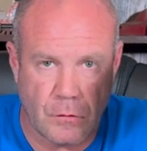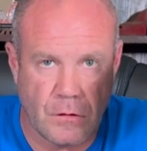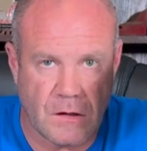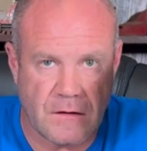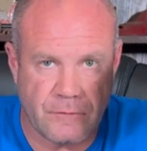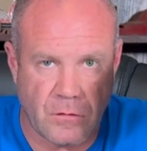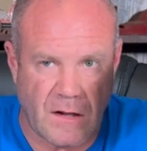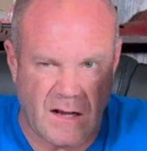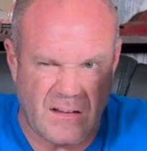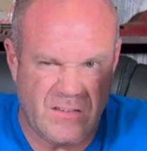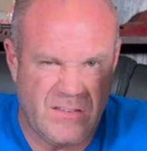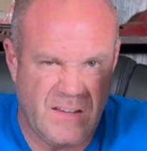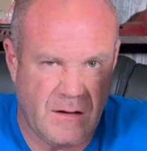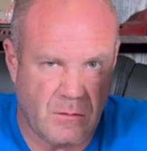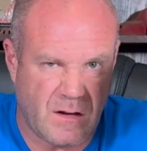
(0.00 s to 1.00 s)
secret
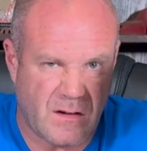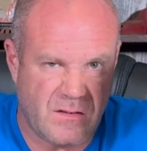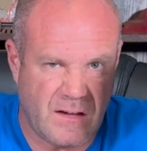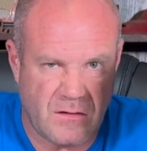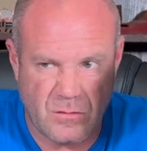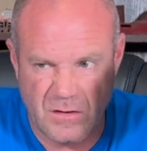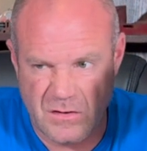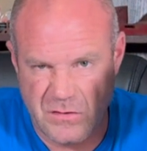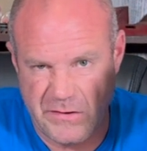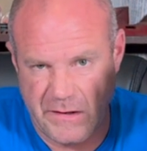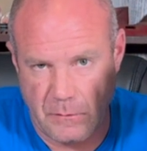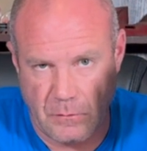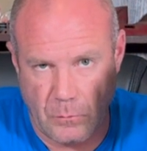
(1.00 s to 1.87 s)
workouts. It's not about that.